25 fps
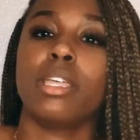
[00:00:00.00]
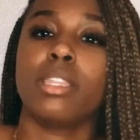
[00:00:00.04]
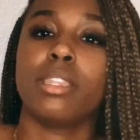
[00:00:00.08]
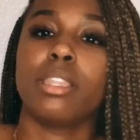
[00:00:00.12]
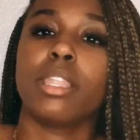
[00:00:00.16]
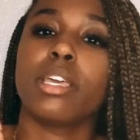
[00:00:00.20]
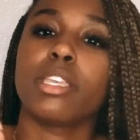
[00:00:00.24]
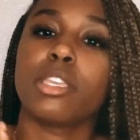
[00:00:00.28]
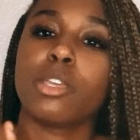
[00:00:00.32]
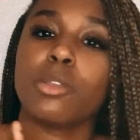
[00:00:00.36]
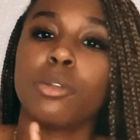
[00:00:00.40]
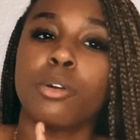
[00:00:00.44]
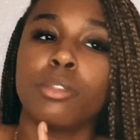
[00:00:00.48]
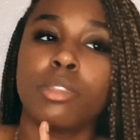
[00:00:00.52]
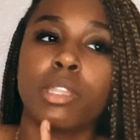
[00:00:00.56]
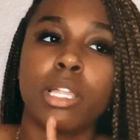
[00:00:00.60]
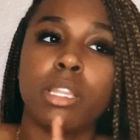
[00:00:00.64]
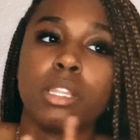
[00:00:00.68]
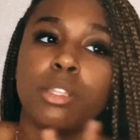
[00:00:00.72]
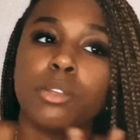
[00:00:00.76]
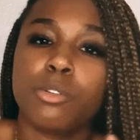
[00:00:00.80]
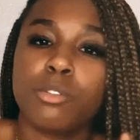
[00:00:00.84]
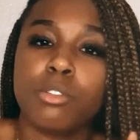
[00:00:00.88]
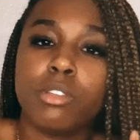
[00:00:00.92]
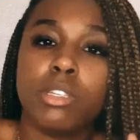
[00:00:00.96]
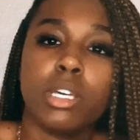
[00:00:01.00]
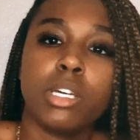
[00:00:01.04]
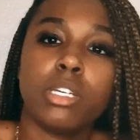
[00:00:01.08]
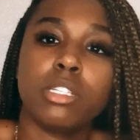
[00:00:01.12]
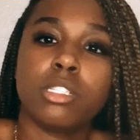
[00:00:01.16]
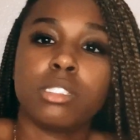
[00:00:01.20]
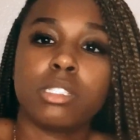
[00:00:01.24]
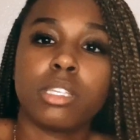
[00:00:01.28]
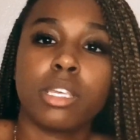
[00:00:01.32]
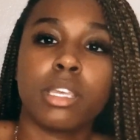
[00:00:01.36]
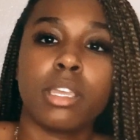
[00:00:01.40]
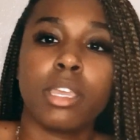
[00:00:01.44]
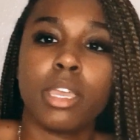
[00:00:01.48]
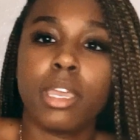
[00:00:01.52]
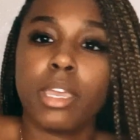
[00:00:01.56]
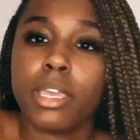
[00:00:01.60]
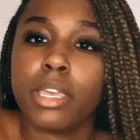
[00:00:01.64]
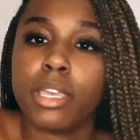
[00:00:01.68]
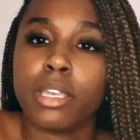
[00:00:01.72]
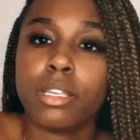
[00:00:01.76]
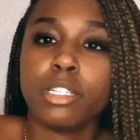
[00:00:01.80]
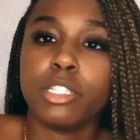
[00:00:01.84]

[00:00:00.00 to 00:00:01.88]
like, you know, that little nudge saying, hey,